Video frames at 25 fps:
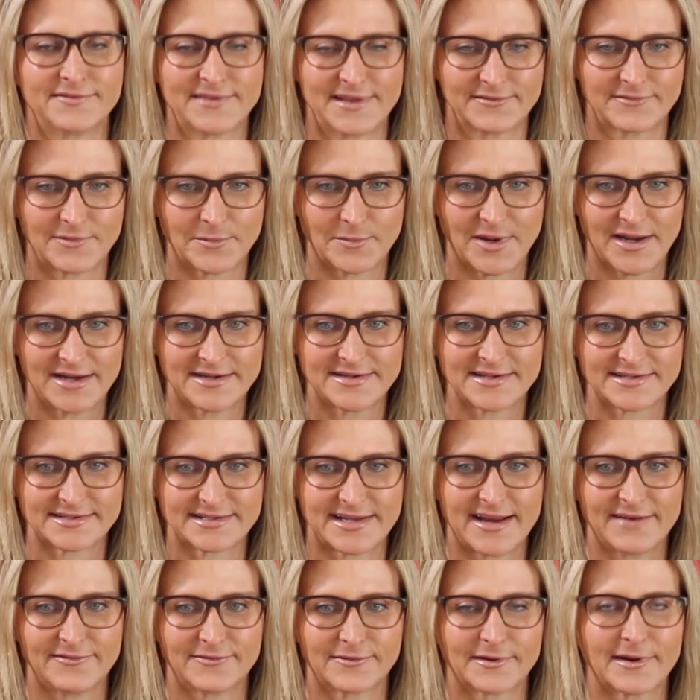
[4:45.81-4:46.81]
thing for Biden to
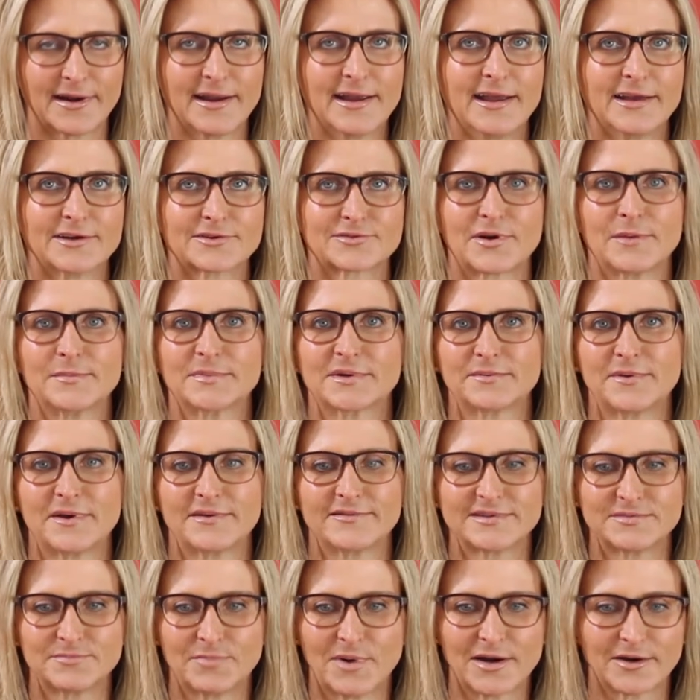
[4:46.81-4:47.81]
say, for Trump to come out
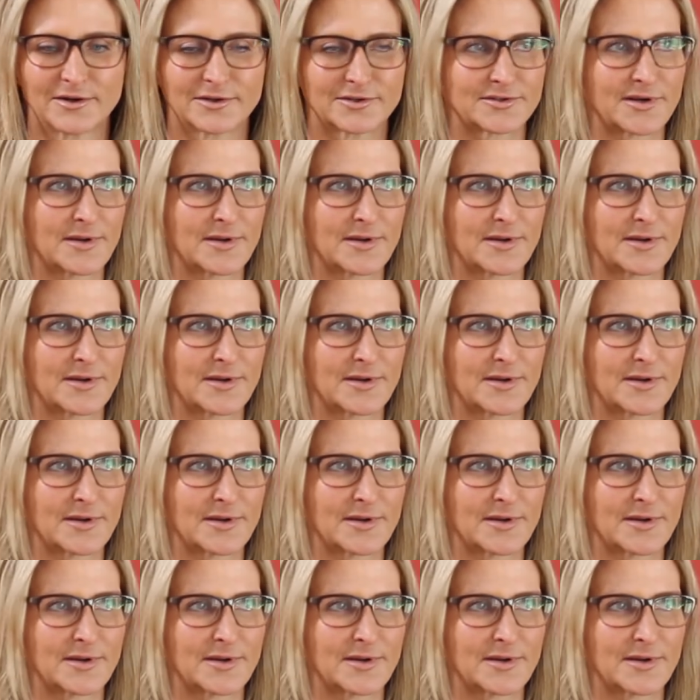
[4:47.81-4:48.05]
of his bunker.